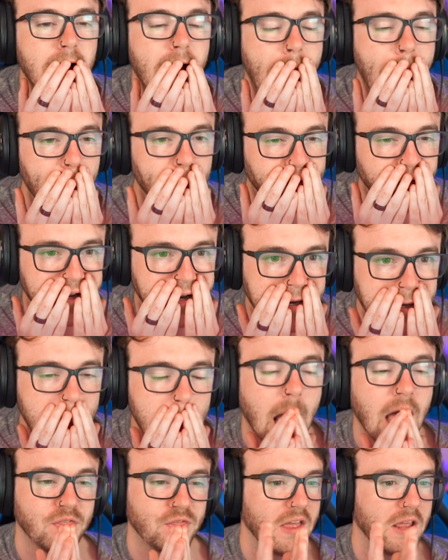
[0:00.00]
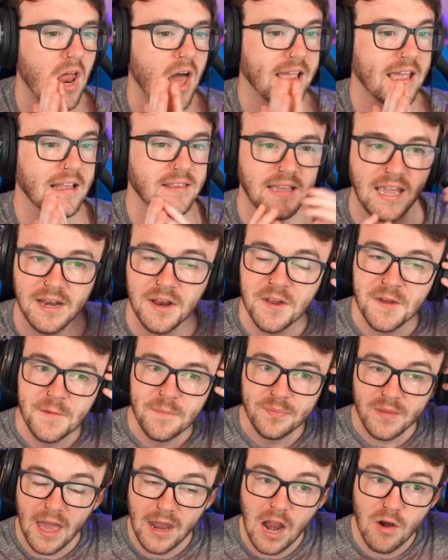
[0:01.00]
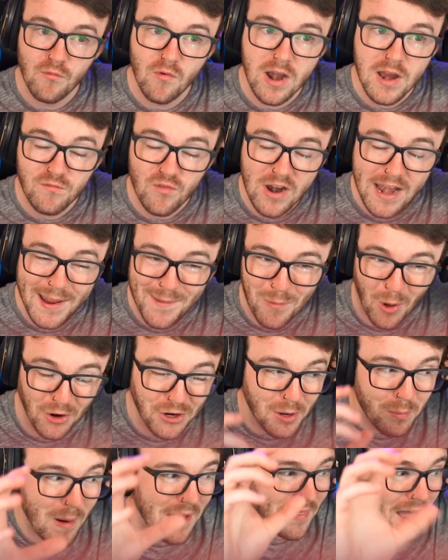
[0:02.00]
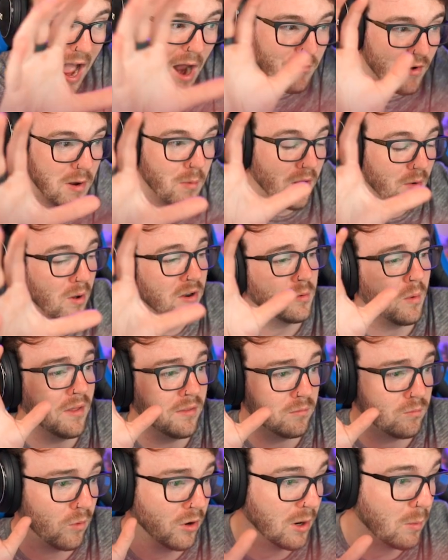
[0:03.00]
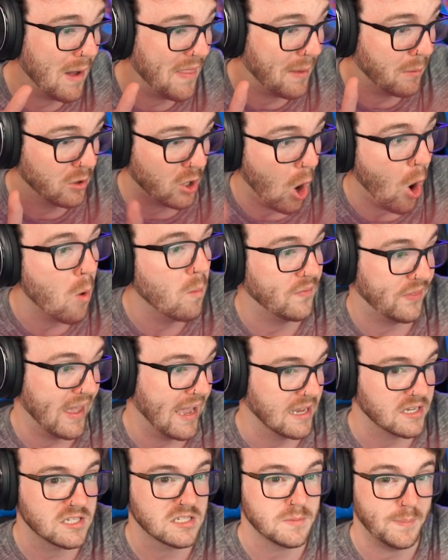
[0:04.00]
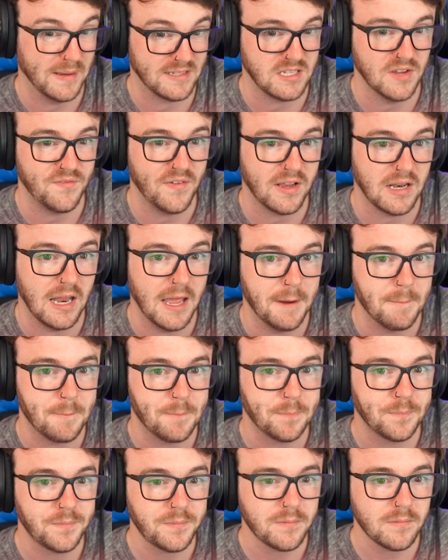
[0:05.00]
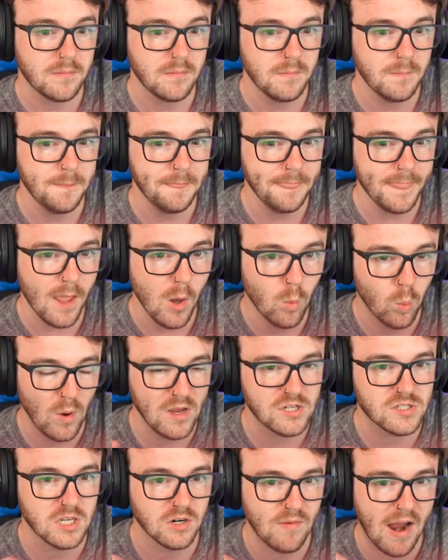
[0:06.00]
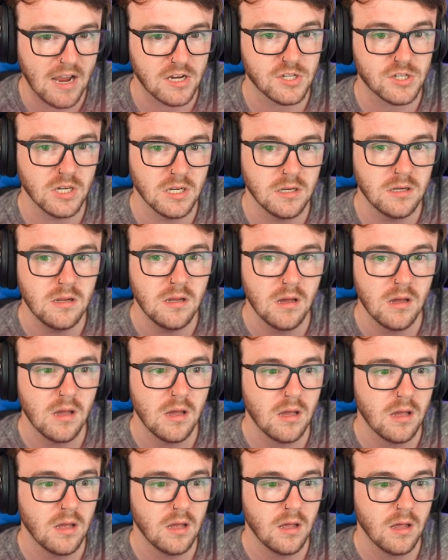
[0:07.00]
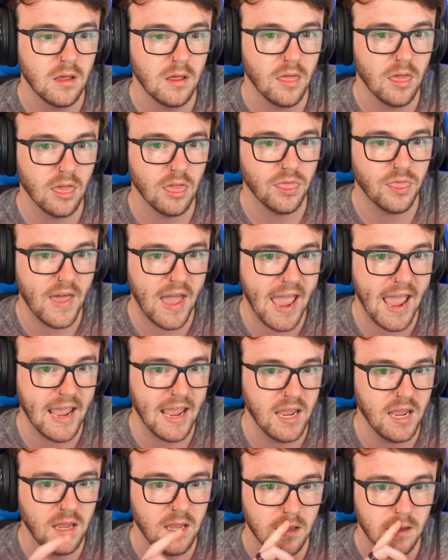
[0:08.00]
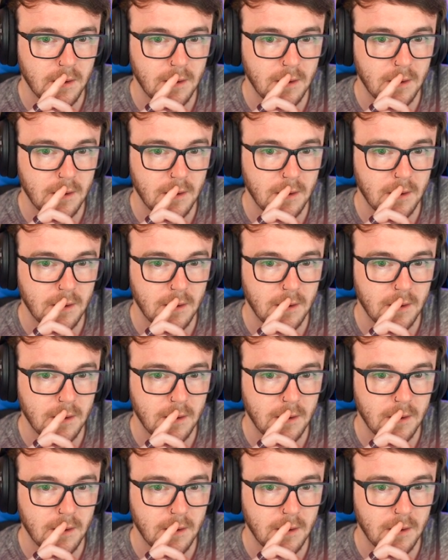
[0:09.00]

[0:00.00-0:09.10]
absolutely nothing like it did. And I really wonder where... I really wonder where they were going with this, specifically. Which direction they